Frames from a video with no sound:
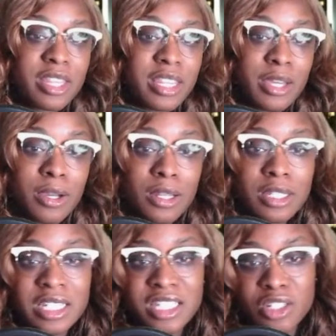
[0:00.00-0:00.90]
the
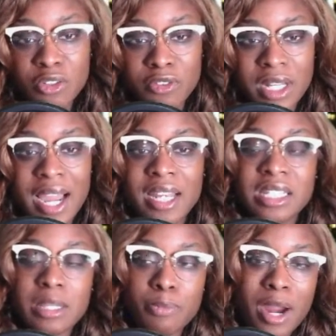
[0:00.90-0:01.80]
silver
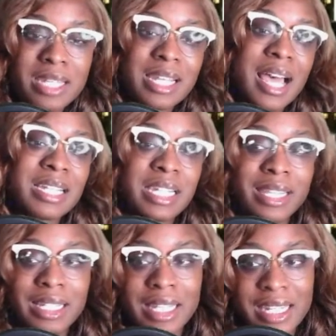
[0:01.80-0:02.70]
linings, the bright sides,
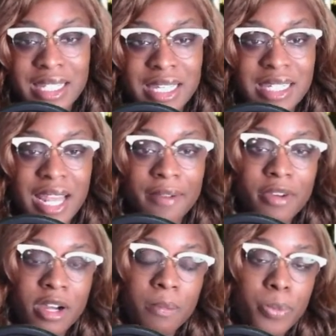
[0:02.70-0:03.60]
and the lessons that have
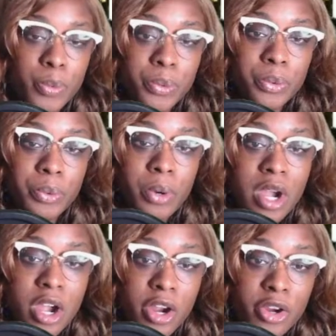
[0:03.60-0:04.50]
come through
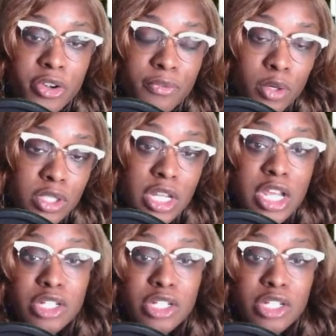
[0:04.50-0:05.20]
her divorce.